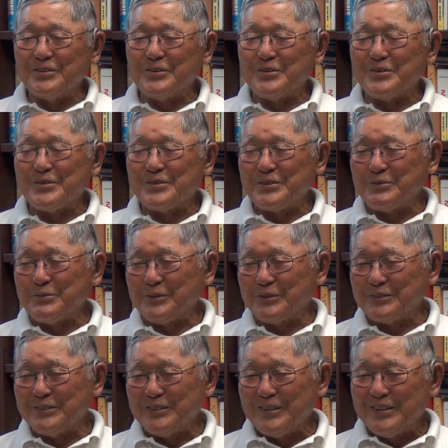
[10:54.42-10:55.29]
No, it
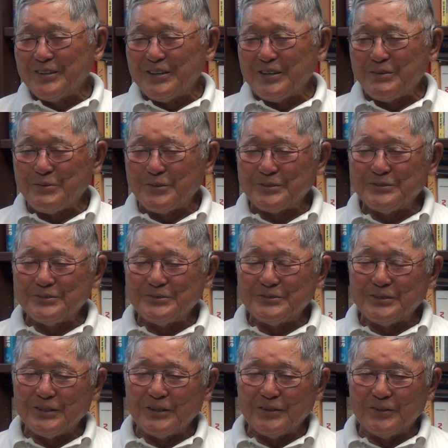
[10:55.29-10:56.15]

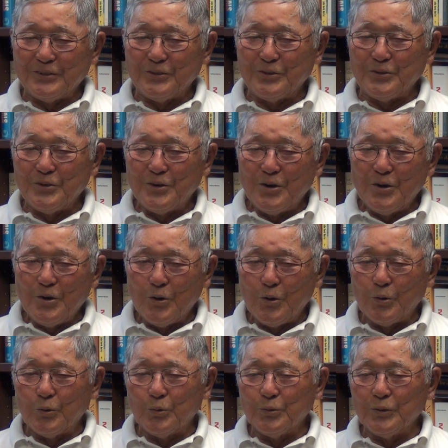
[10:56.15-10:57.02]
wasn't
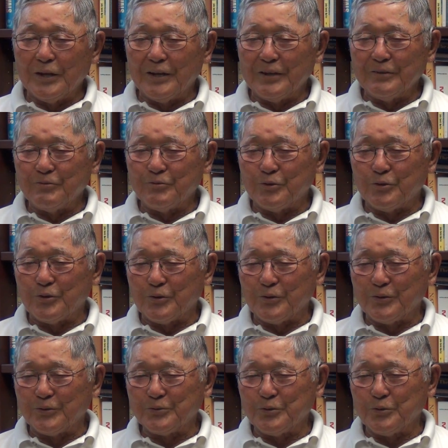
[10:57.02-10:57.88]
whole life
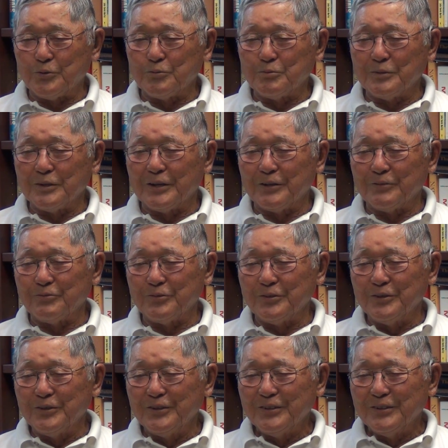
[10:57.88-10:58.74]
or term life
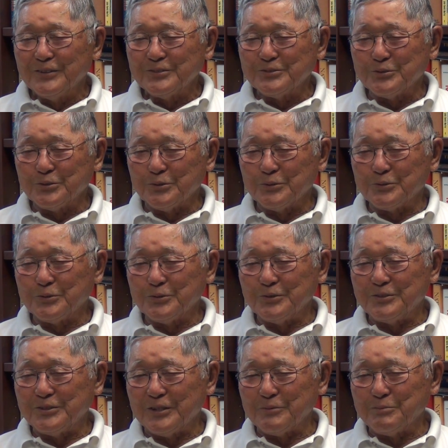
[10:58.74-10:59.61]
sold
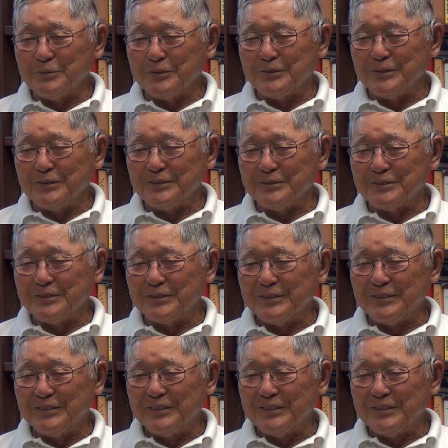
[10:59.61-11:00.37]
to Japanese.